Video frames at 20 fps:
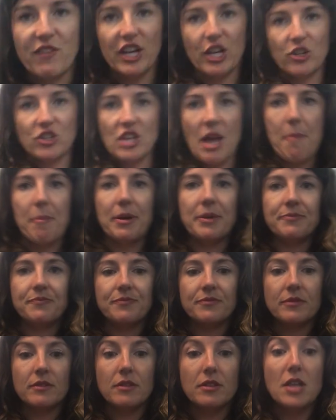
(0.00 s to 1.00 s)
fingers up.
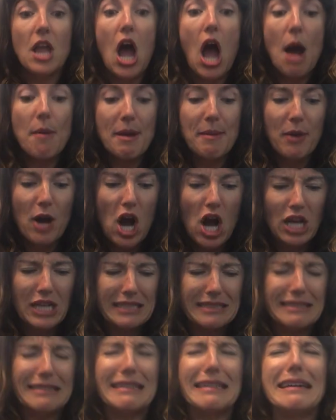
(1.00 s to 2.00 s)
No, my book!
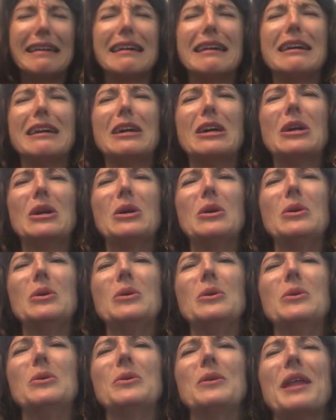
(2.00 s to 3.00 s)
Oh,
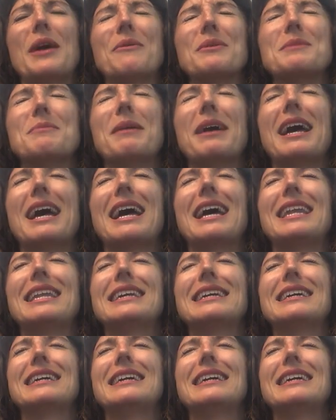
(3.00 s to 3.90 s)
that was bad.